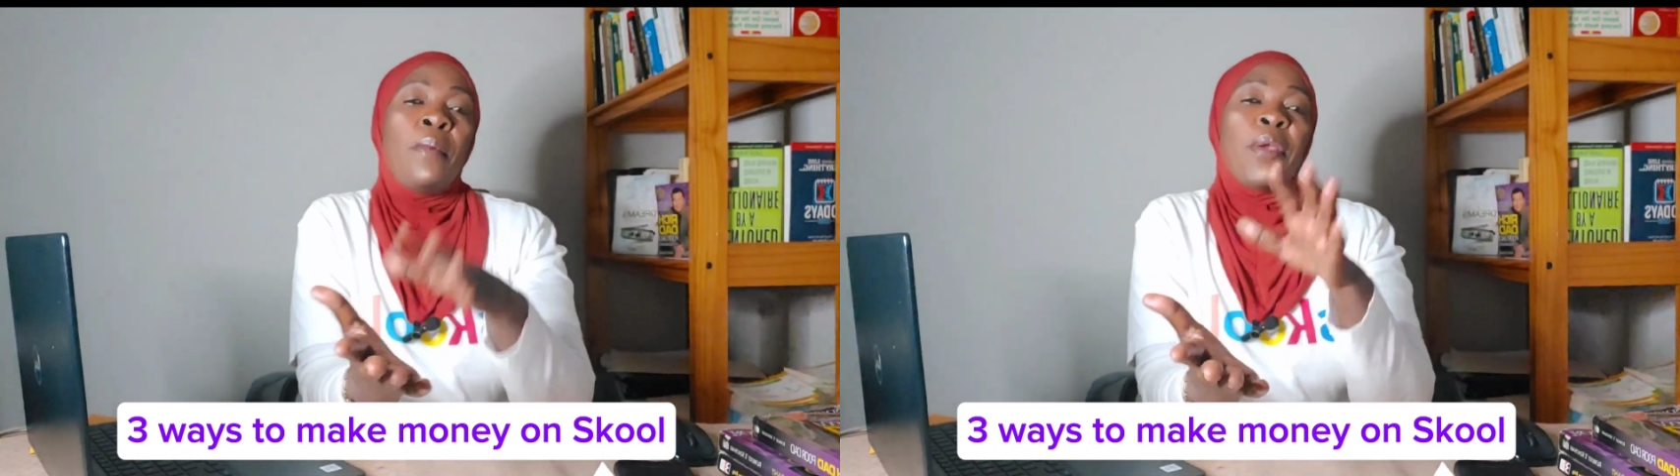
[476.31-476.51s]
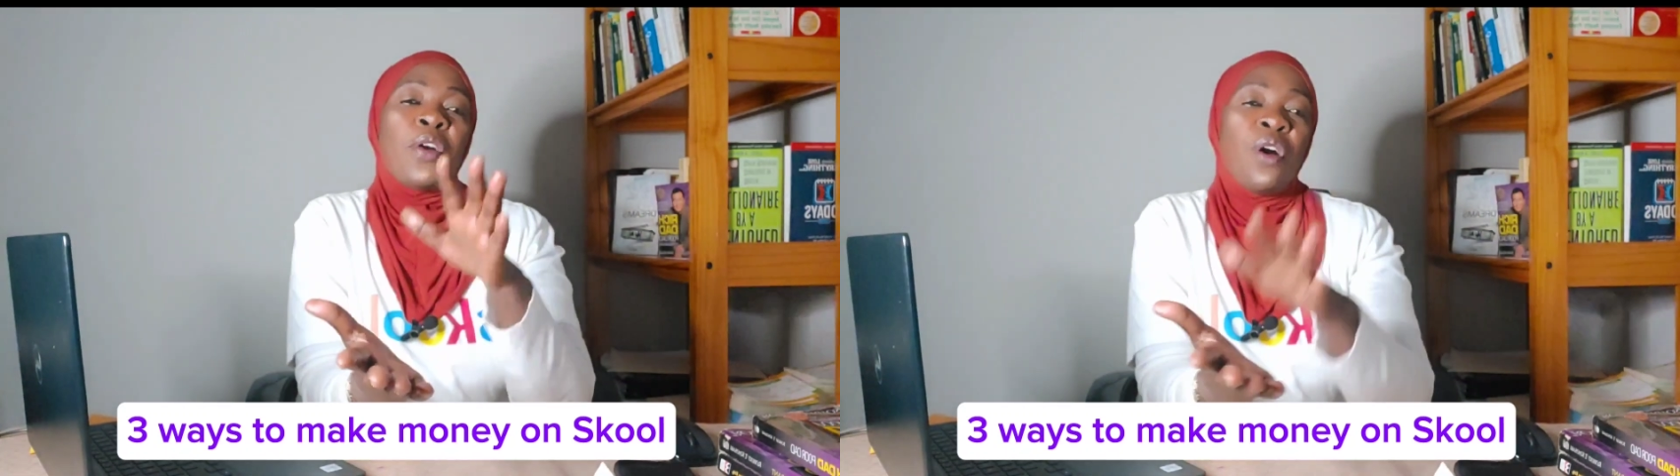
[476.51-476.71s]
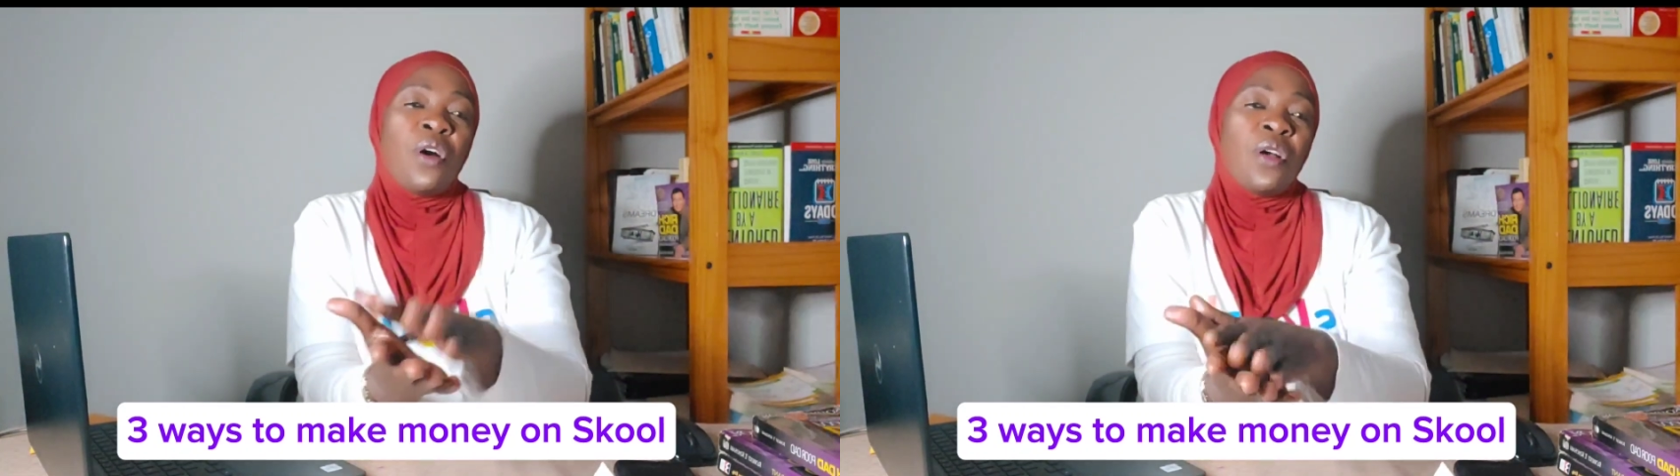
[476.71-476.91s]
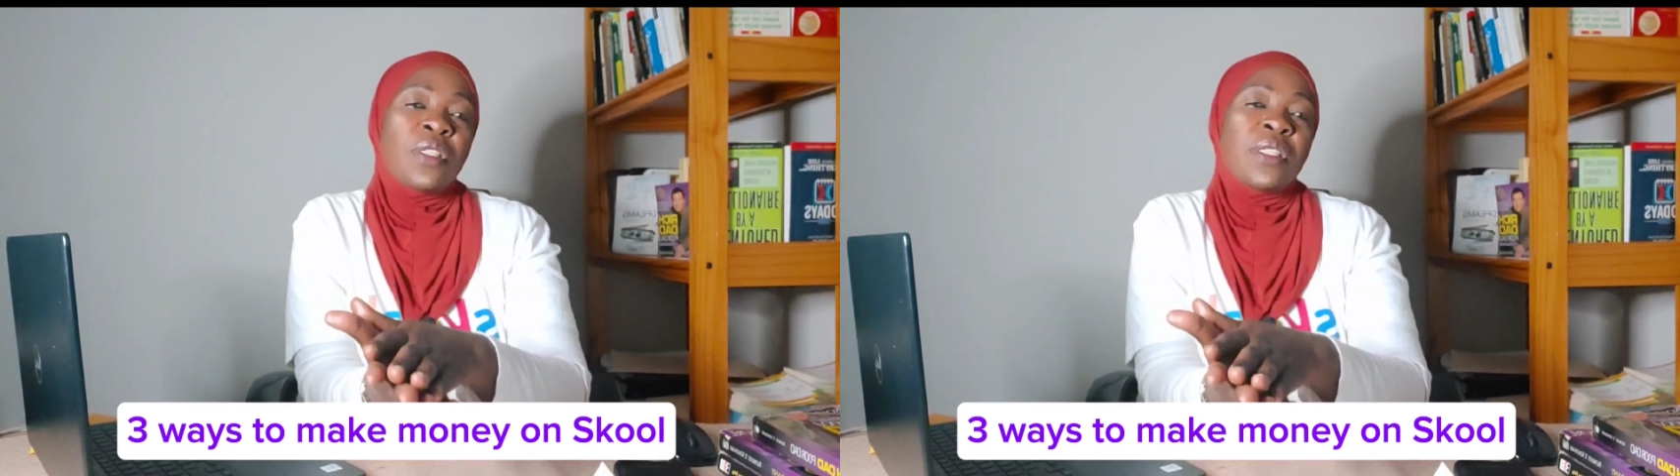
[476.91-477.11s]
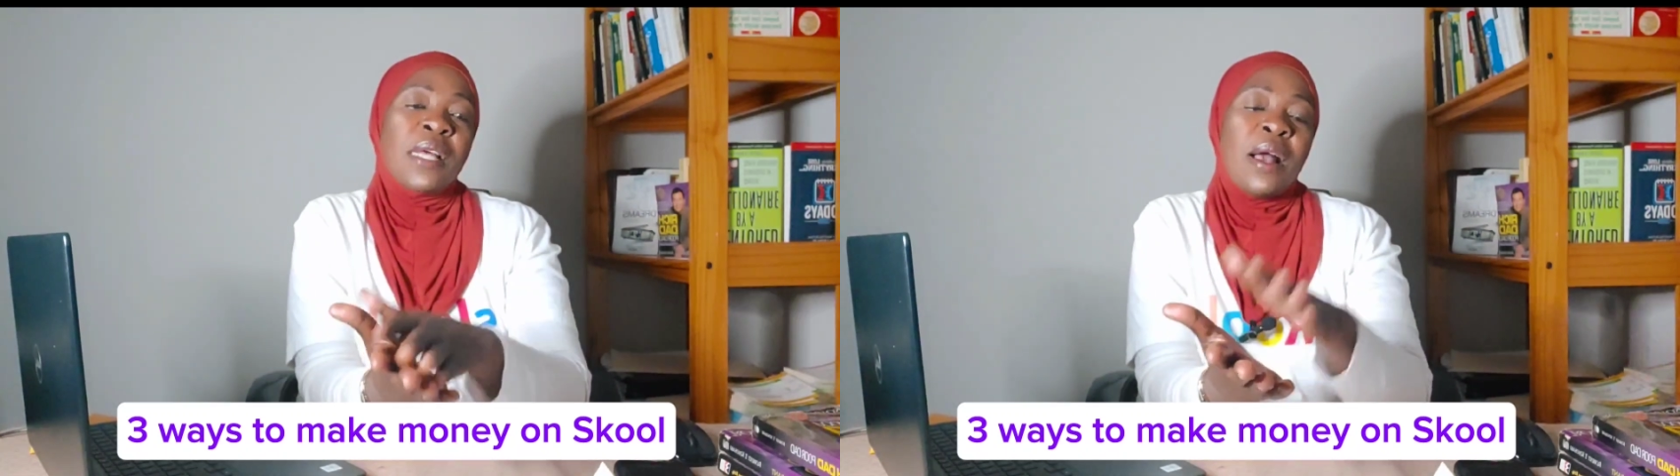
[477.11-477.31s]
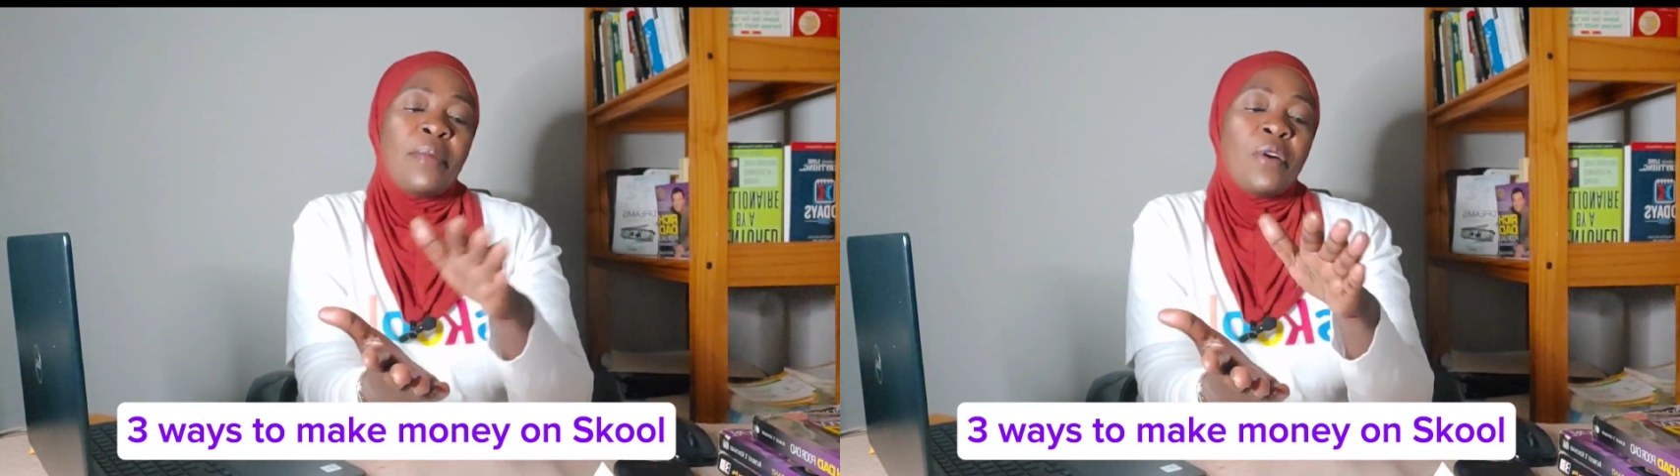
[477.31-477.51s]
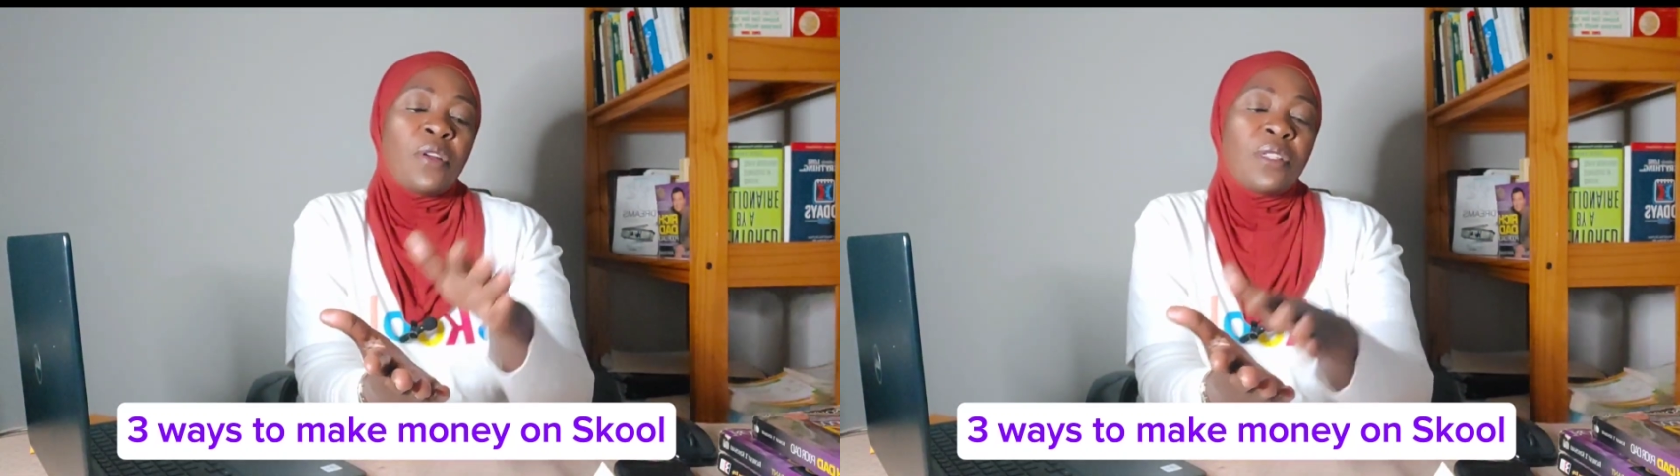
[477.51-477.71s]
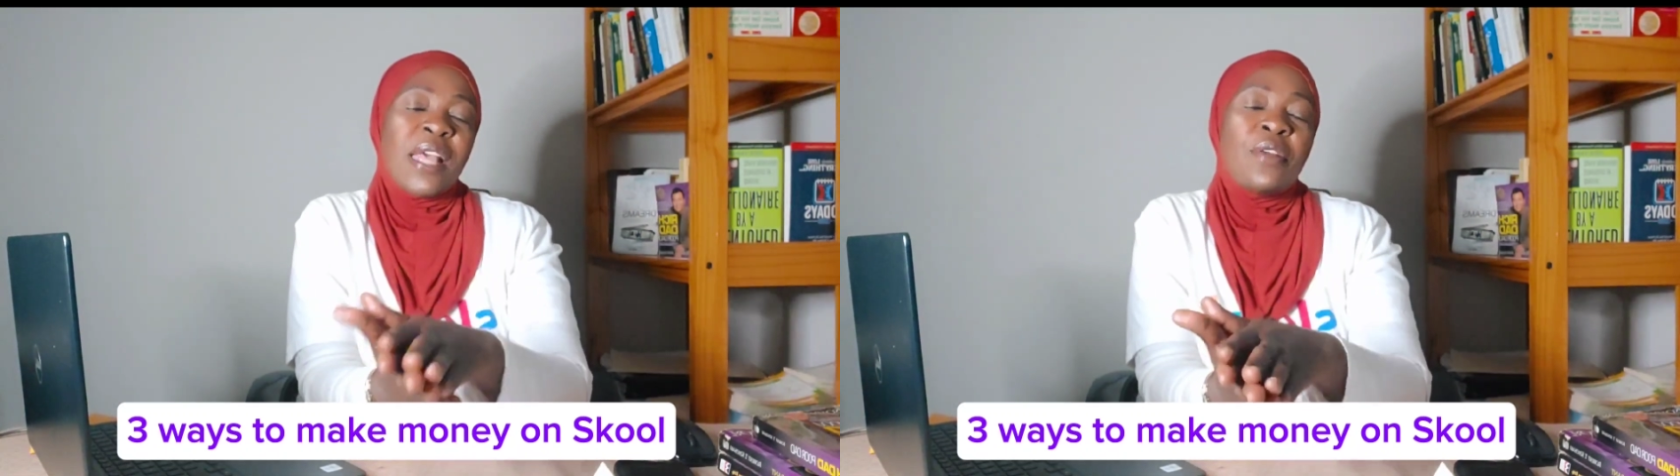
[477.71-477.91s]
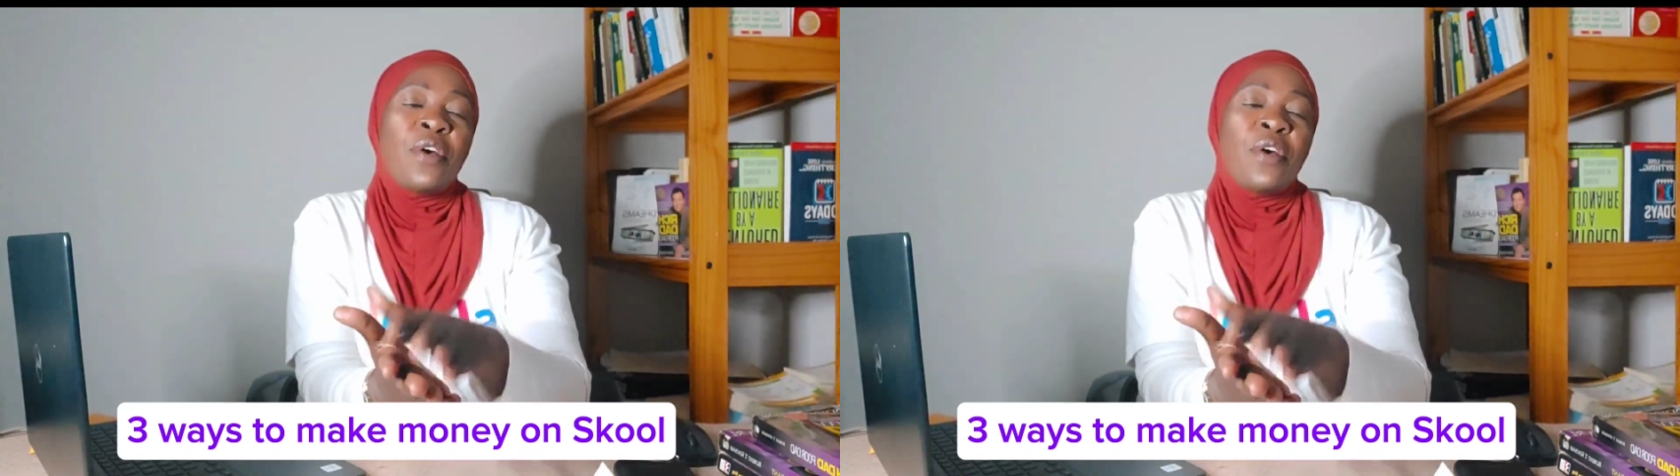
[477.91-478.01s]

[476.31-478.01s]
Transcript: because I'm going to say you